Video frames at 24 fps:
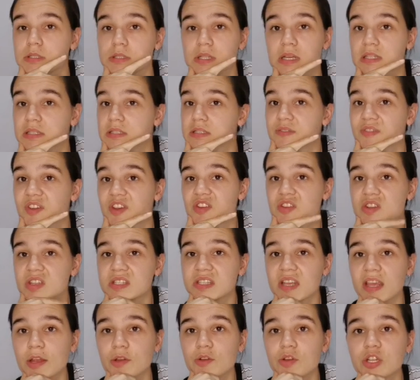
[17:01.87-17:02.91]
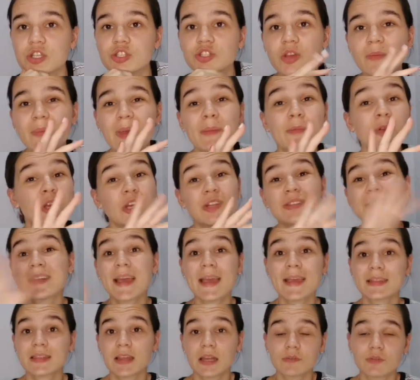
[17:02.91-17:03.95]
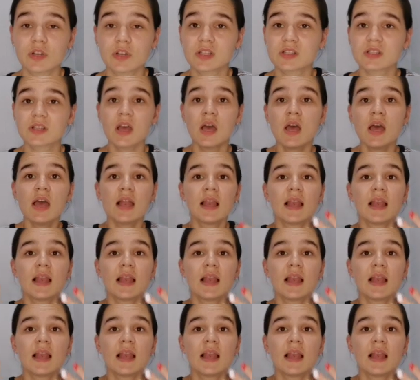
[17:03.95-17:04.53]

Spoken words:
that's very scary. So maybe don't take risk.